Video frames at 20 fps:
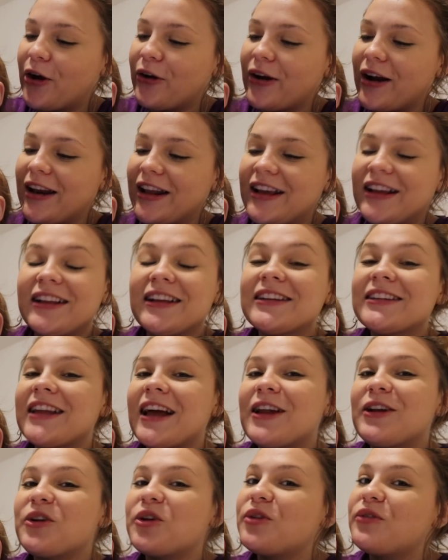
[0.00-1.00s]
already, click
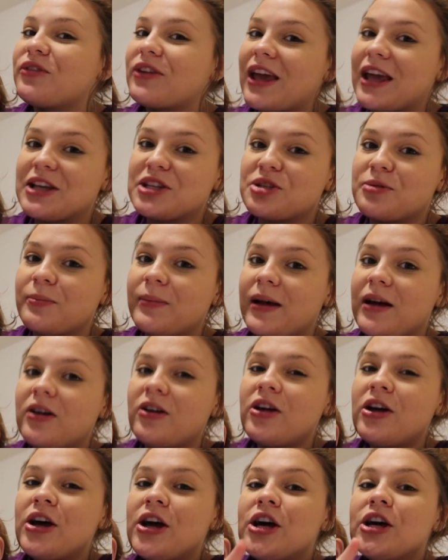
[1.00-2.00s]
that notification
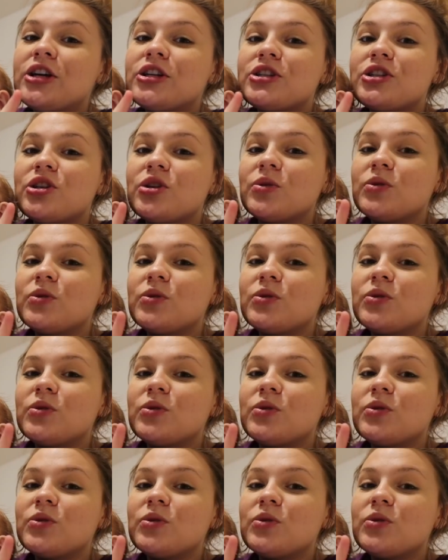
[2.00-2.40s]
bell so